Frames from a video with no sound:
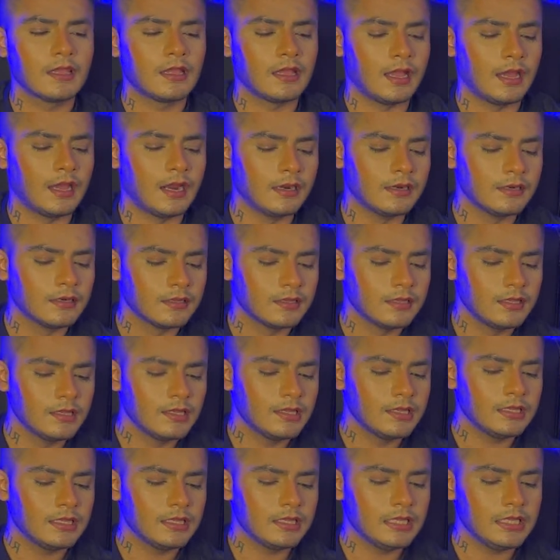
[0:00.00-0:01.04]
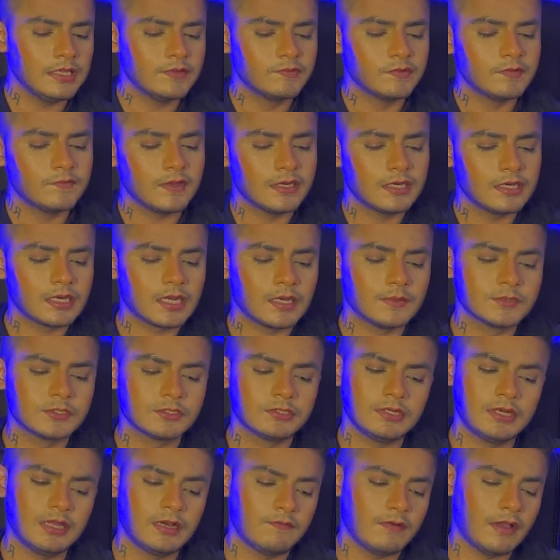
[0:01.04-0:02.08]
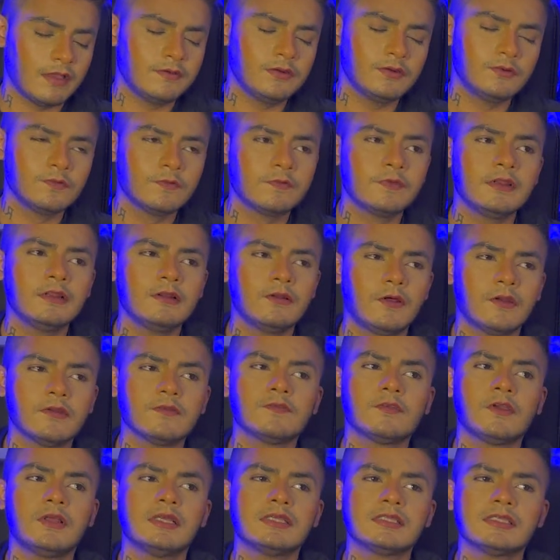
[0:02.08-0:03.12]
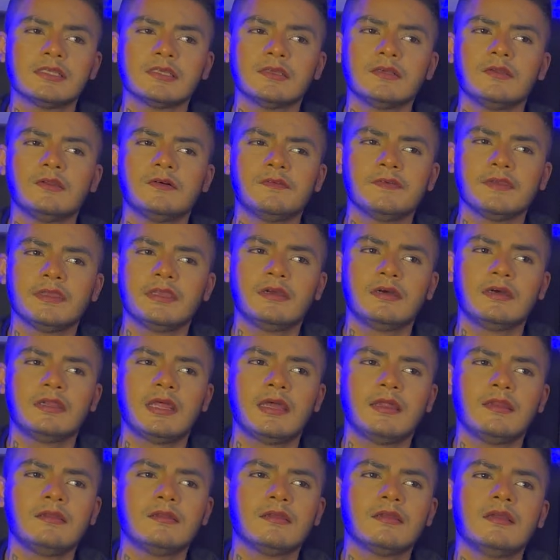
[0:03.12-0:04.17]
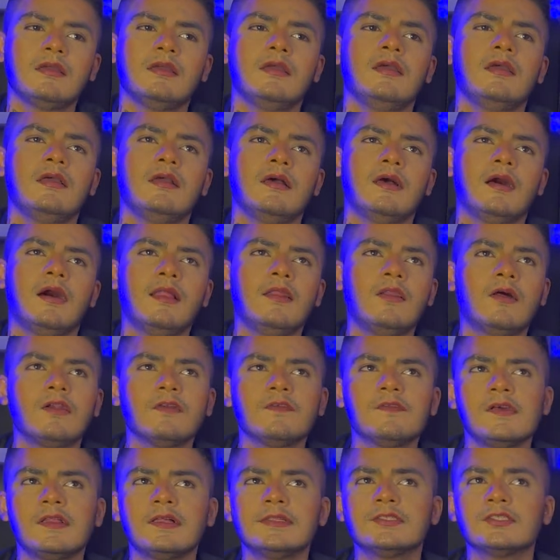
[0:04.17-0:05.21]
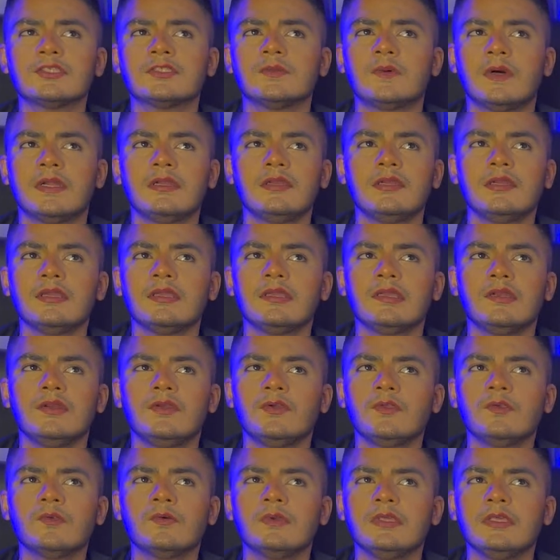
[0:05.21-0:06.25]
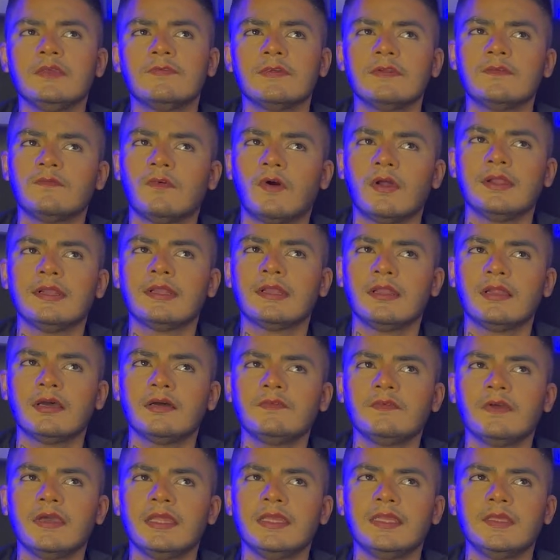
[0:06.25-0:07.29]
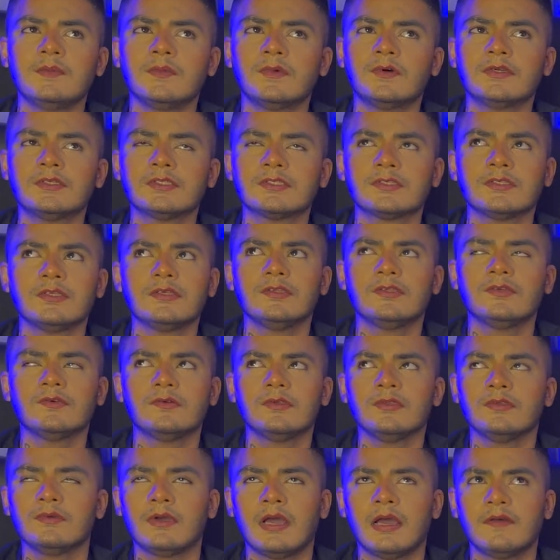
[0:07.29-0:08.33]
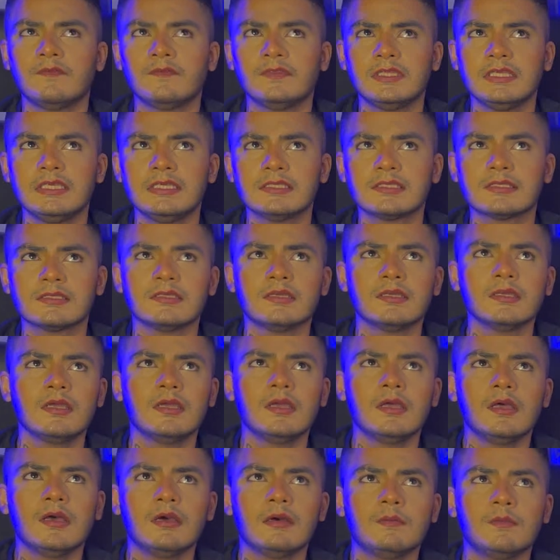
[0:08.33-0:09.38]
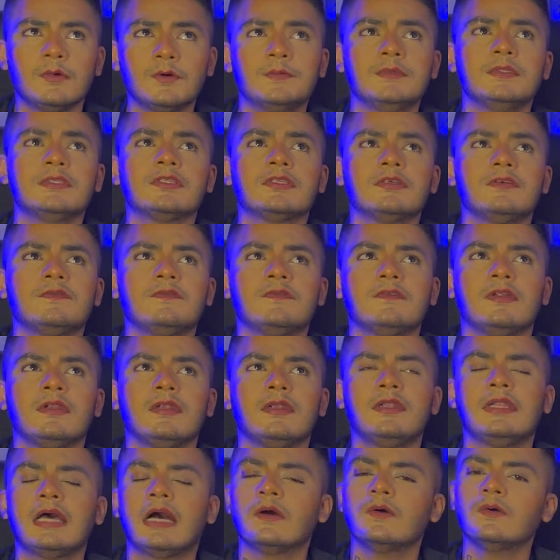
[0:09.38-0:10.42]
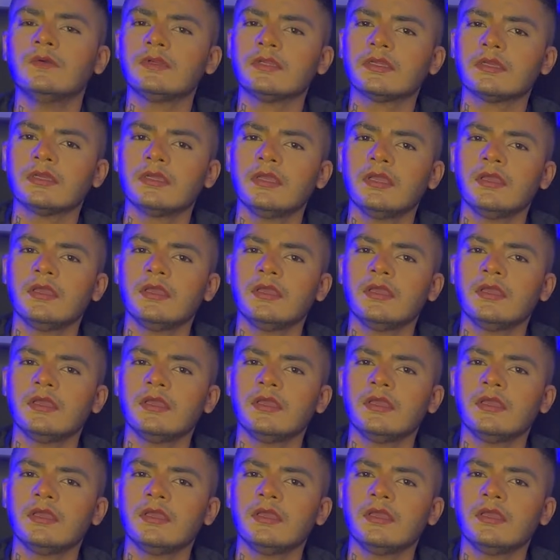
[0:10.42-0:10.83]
And even when it comes to love, I do feel a lot of y'all are single over here, and a lot of you are just wondering, do you even want love anymore? So you have these moments of doubt.